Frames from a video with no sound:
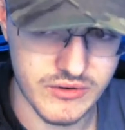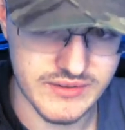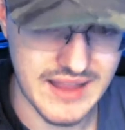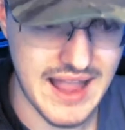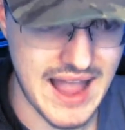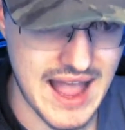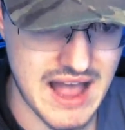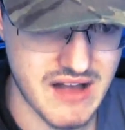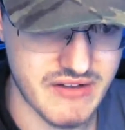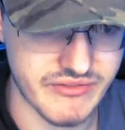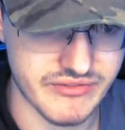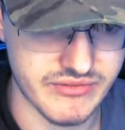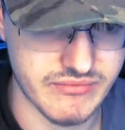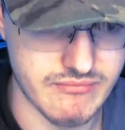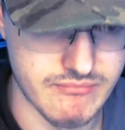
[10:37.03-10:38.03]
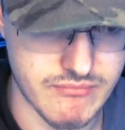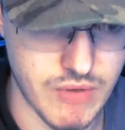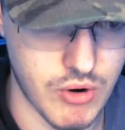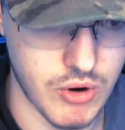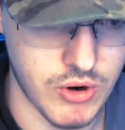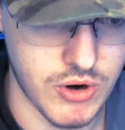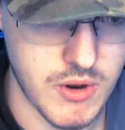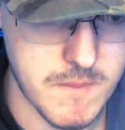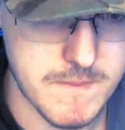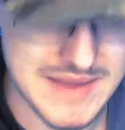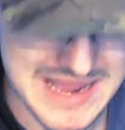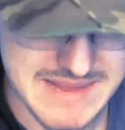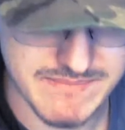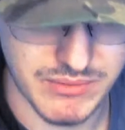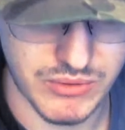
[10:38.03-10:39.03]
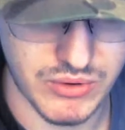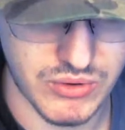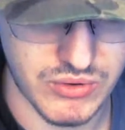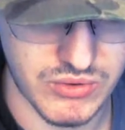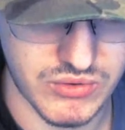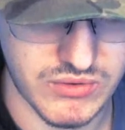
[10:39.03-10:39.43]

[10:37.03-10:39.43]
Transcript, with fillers: to have more people